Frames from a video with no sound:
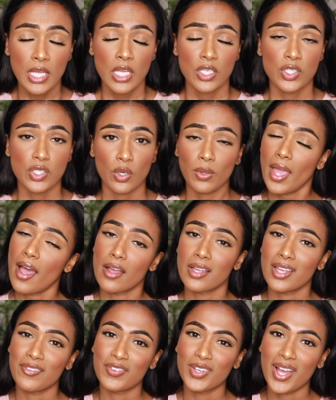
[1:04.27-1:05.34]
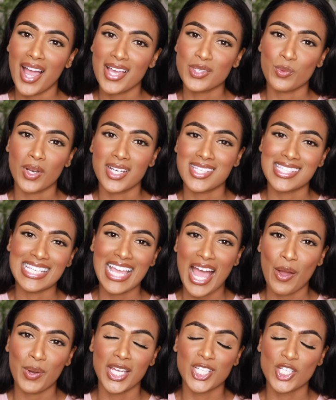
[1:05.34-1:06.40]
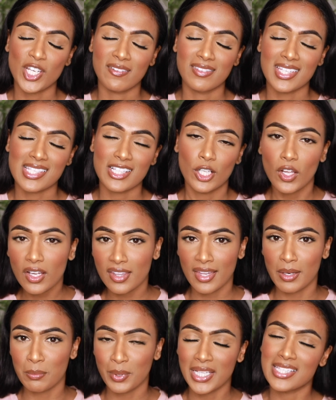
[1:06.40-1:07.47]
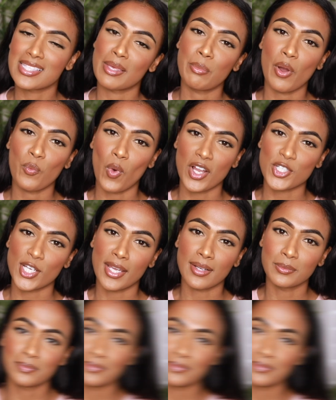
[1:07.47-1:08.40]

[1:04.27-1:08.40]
So yeah, if you guys want to see how I achieve this look, then please keep on watching.